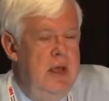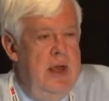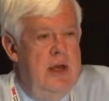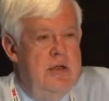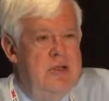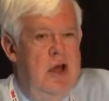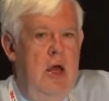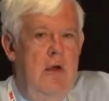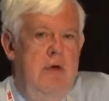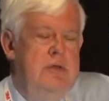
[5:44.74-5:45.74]
And
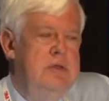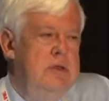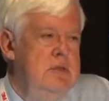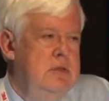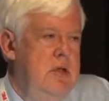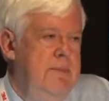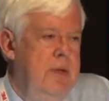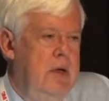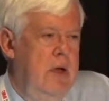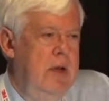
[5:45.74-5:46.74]
tolerances
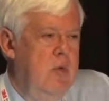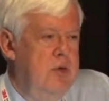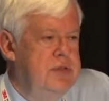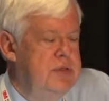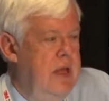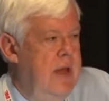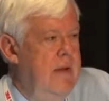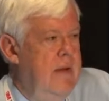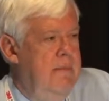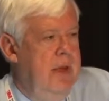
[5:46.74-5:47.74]
typically were
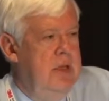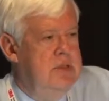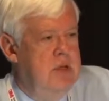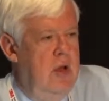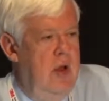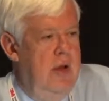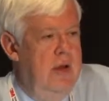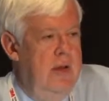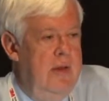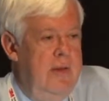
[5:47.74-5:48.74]
set based
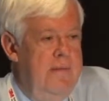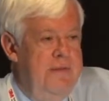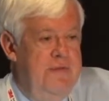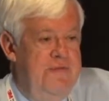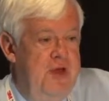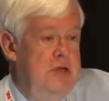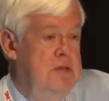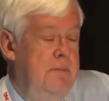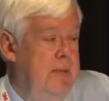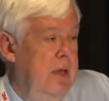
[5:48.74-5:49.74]
on the
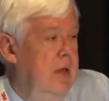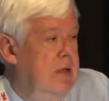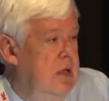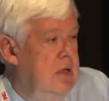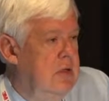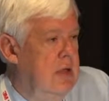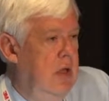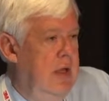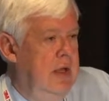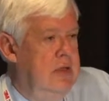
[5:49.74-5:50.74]
feasibility to
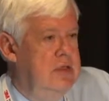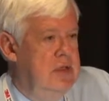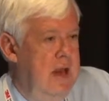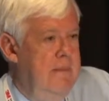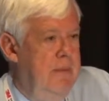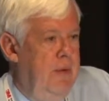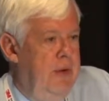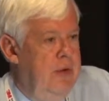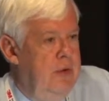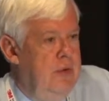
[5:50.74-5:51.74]
collect the
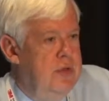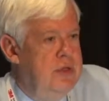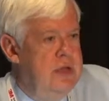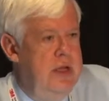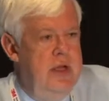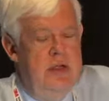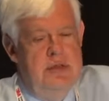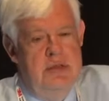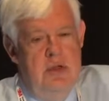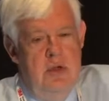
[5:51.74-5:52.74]
sample and do the
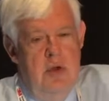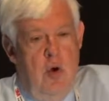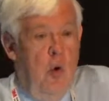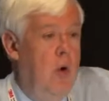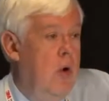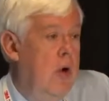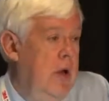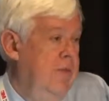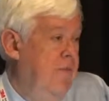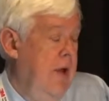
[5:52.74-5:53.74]
test, or
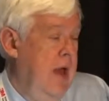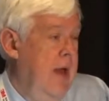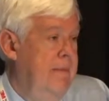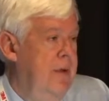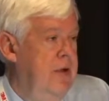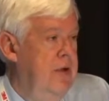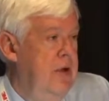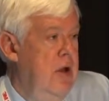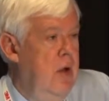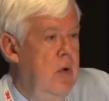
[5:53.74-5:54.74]
if we happen to
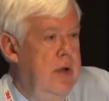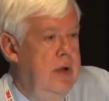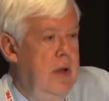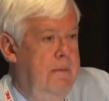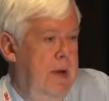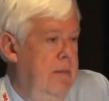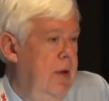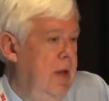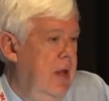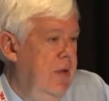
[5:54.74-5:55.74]
know it, a
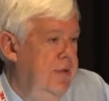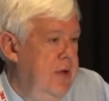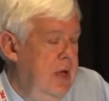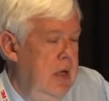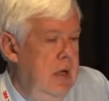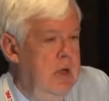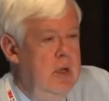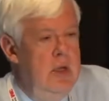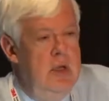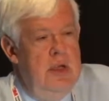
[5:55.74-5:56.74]
public health need.
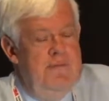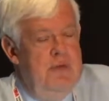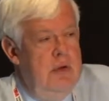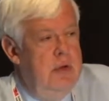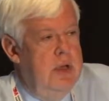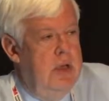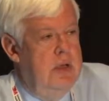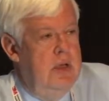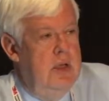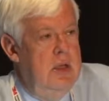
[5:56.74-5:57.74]
If you look
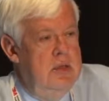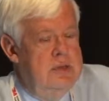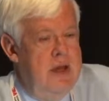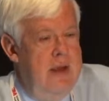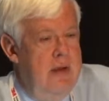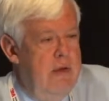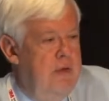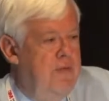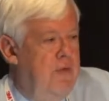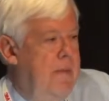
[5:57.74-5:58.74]
at the
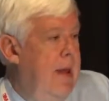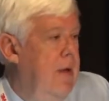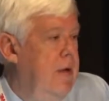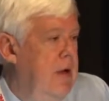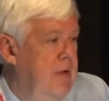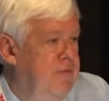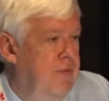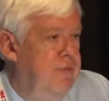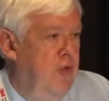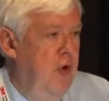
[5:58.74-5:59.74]
standards for powdered
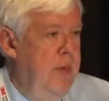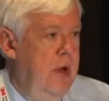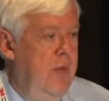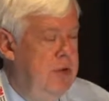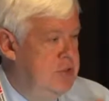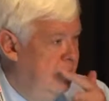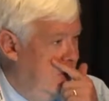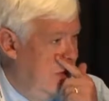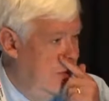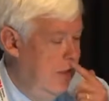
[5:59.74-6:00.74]
infant formula, which have
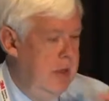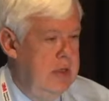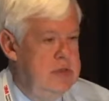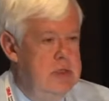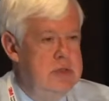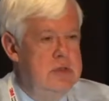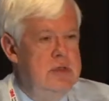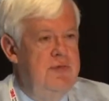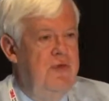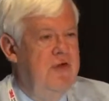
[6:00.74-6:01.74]
been in
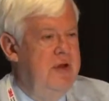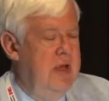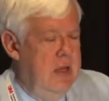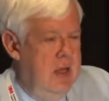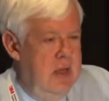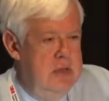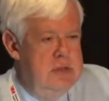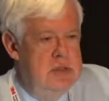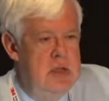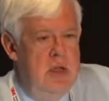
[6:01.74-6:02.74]
existence for decades,